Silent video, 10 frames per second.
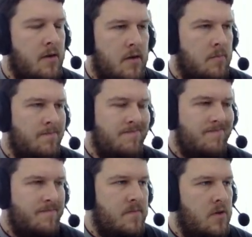I
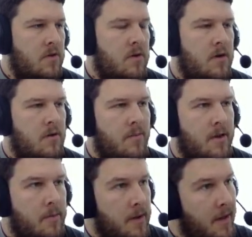can't complain
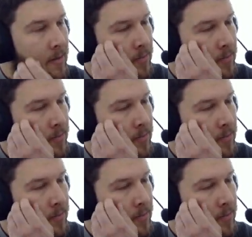about that,